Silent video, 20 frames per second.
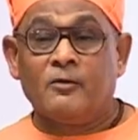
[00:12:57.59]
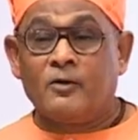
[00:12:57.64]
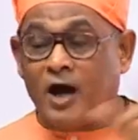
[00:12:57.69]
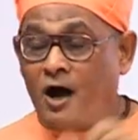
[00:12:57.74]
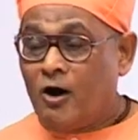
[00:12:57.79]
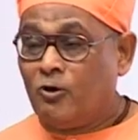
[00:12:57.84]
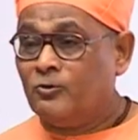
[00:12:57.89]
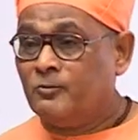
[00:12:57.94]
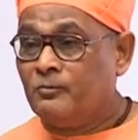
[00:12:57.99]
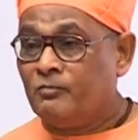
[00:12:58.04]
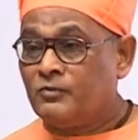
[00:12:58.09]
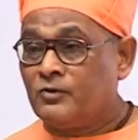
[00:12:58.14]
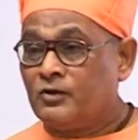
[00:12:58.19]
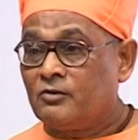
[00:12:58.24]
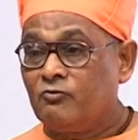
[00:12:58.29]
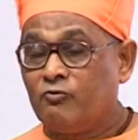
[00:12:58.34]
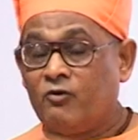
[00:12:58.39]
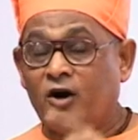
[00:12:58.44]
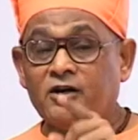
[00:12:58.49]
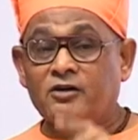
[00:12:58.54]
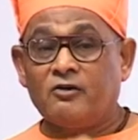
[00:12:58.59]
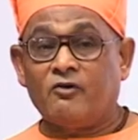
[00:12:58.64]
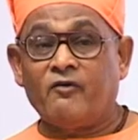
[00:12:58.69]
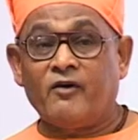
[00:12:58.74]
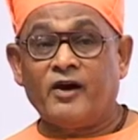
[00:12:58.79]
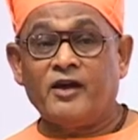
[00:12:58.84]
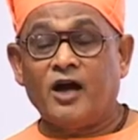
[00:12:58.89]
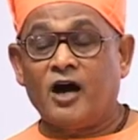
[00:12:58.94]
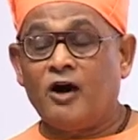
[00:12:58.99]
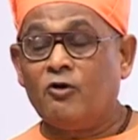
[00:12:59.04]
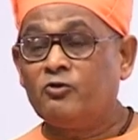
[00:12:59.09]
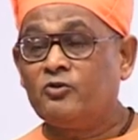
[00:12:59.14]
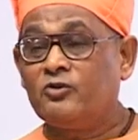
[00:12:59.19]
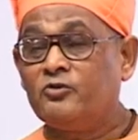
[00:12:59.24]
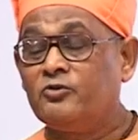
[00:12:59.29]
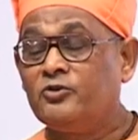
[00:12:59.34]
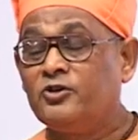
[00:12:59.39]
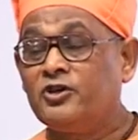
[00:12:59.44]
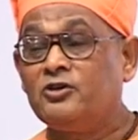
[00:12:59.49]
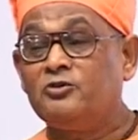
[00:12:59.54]
How? Why? How
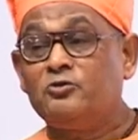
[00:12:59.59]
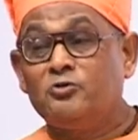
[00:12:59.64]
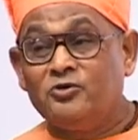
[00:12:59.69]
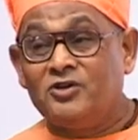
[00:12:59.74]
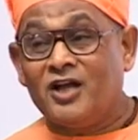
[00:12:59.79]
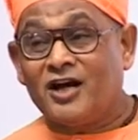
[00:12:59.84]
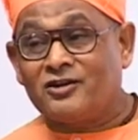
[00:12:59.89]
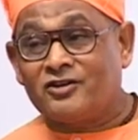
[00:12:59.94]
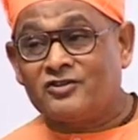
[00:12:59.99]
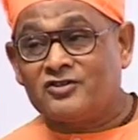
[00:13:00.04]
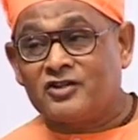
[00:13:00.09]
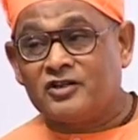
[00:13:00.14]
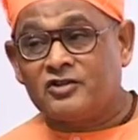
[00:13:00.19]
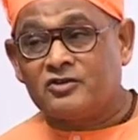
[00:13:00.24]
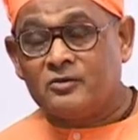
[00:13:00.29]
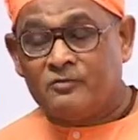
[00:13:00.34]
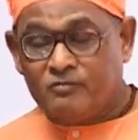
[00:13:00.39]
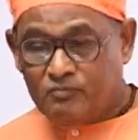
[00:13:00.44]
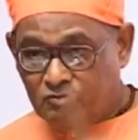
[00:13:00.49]
could he do that research?